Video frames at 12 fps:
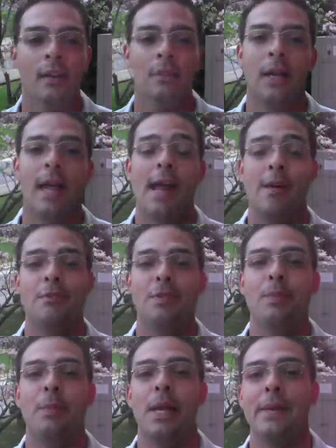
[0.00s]
But hey, I'm
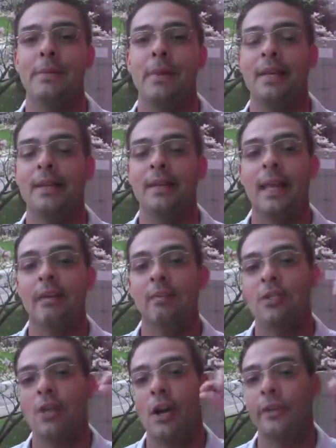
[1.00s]
just being me. David
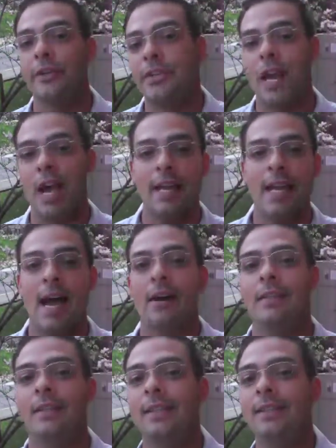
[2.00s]
Saunders, sign out.
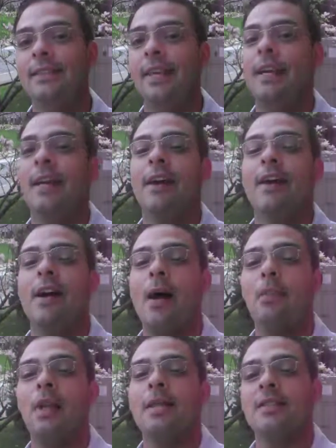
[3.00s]
Take care.
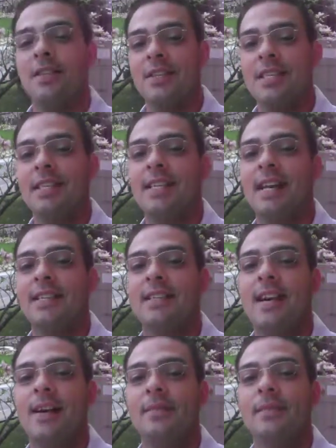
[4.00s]
God bless. I'll see you next
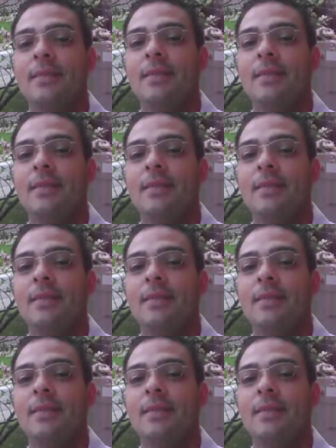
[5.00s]
time.